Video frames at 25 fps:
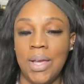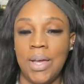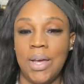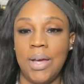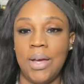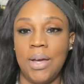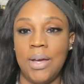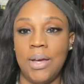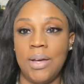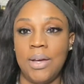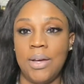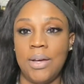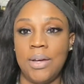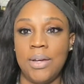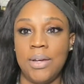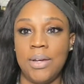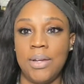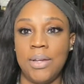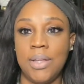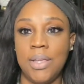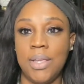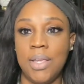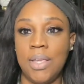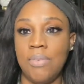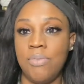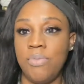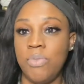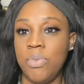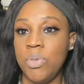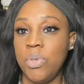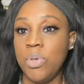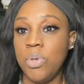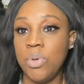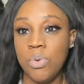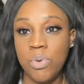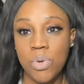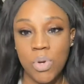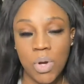Uh, if
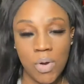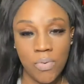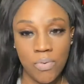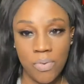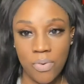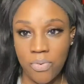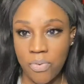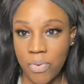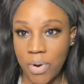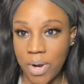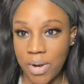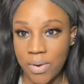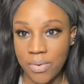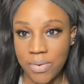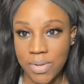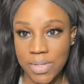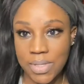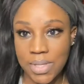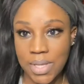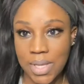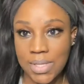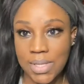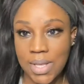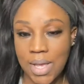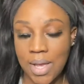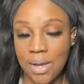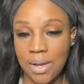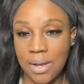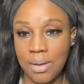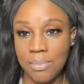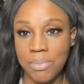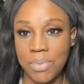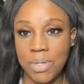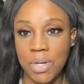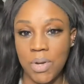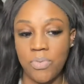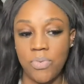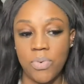you know of a fragrance that's
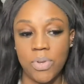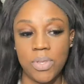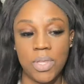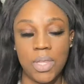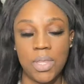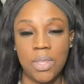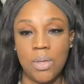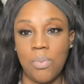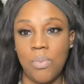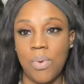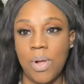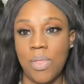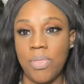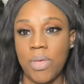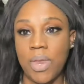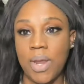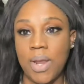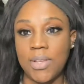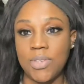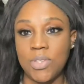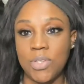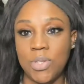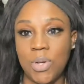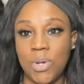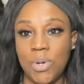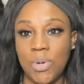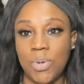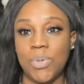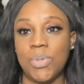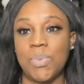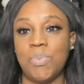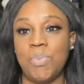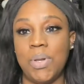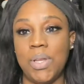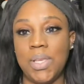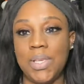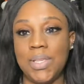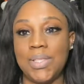um, different than the one that I chose,
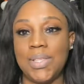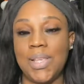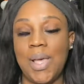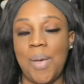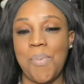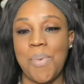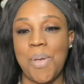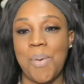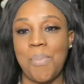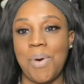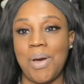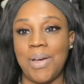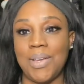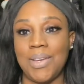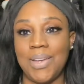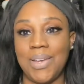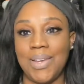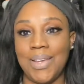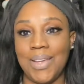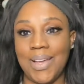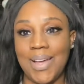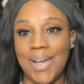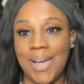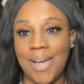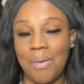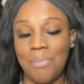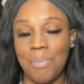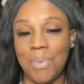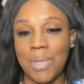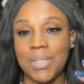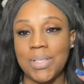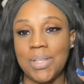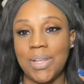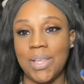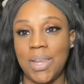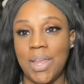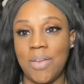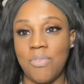please tell me about it in the
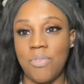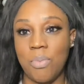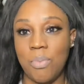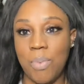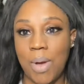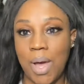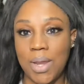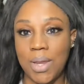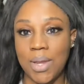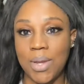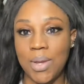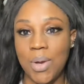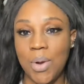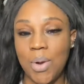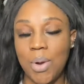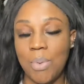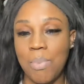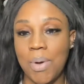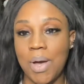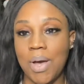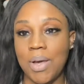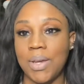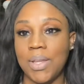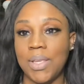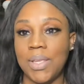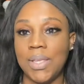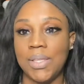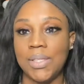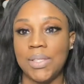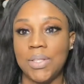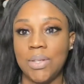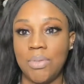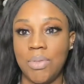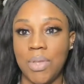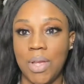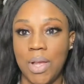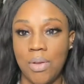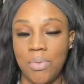comments. Let everybody know about it so
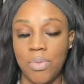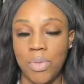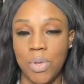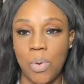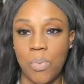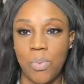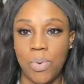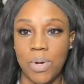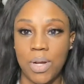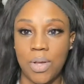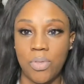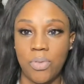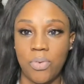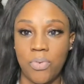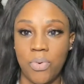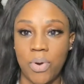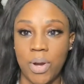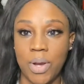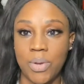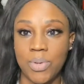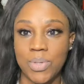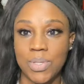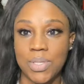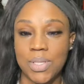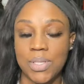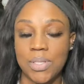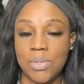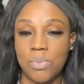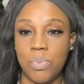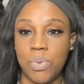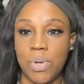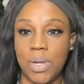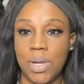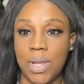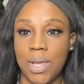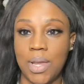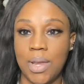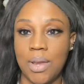they'll know what other fragrances will
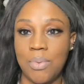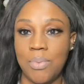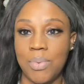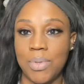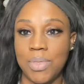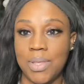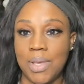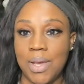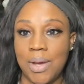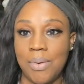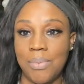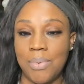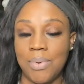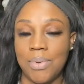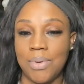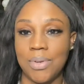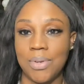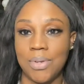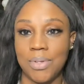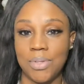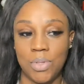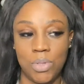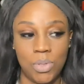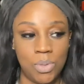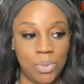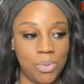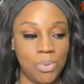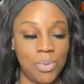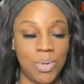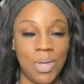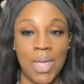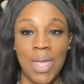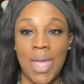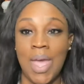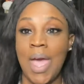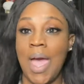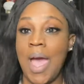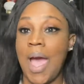layer with that one too.
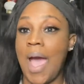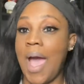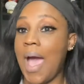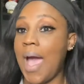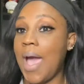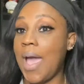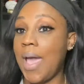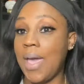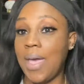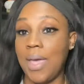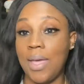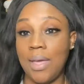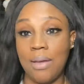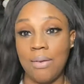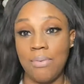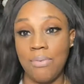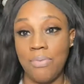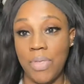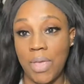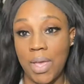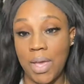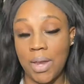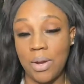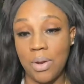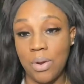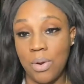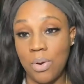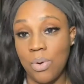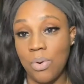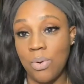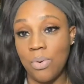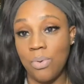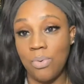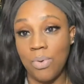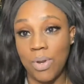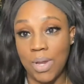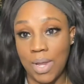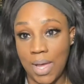I have that
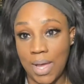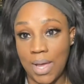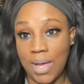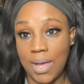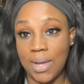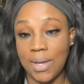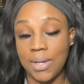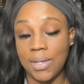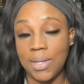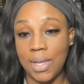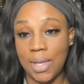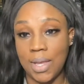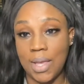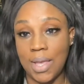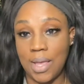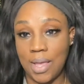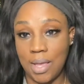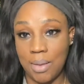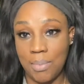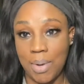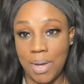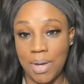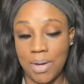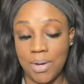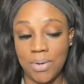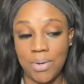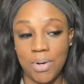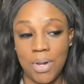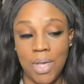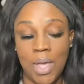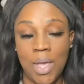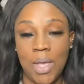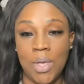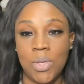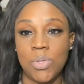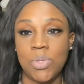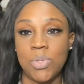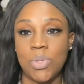whole line that came out.
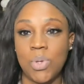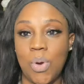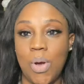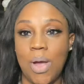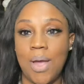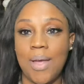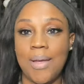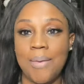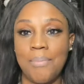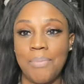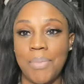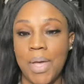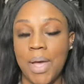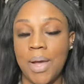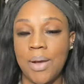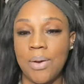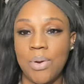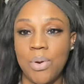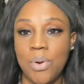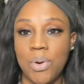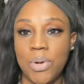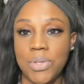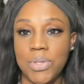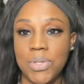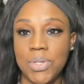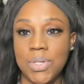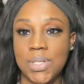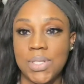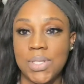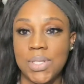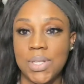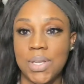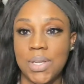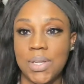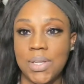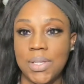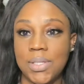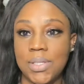So I am not going to
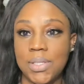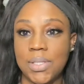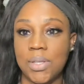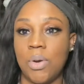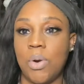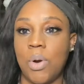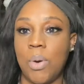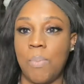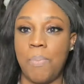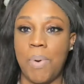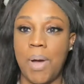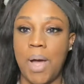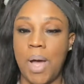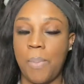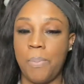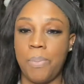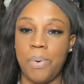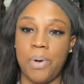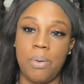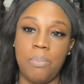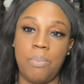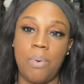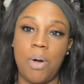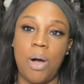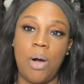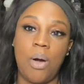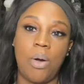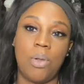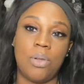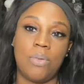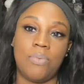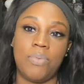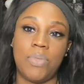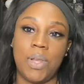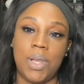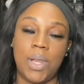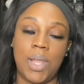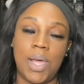discuss or pop up all
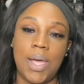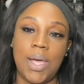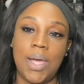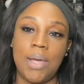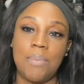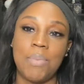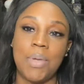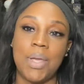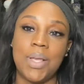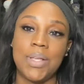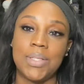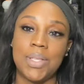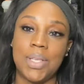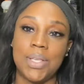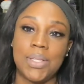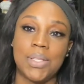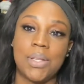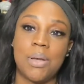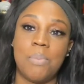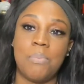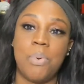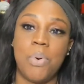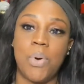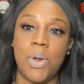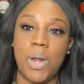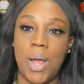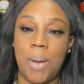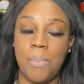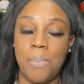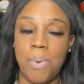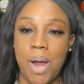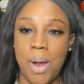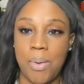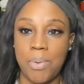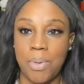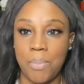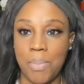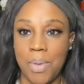of the line because at some point I'll
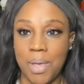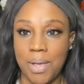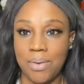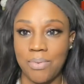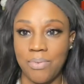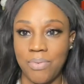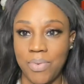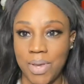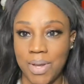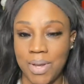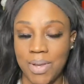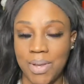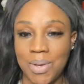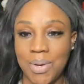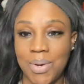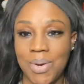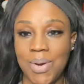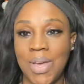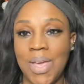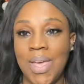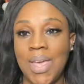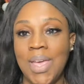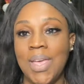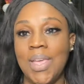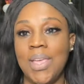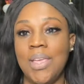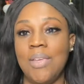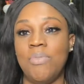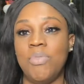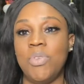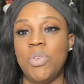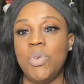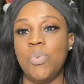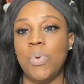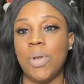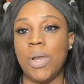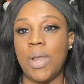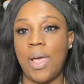probably make a video. If
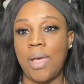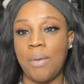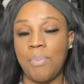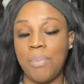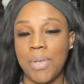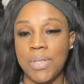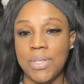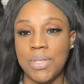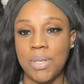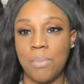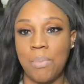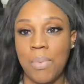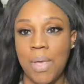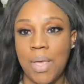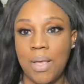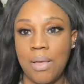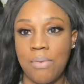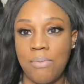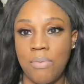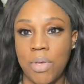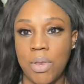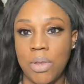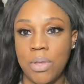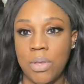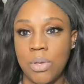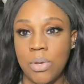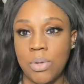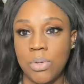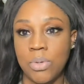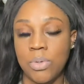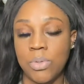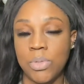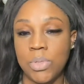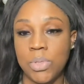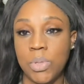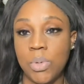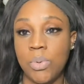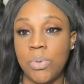you would like me to make a video
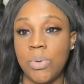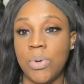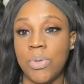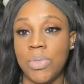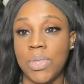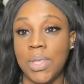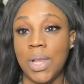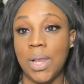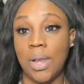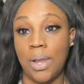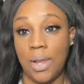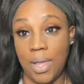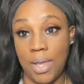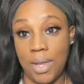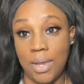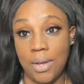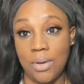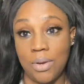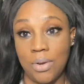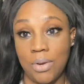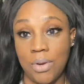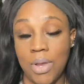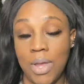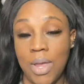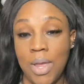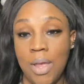sooner than later,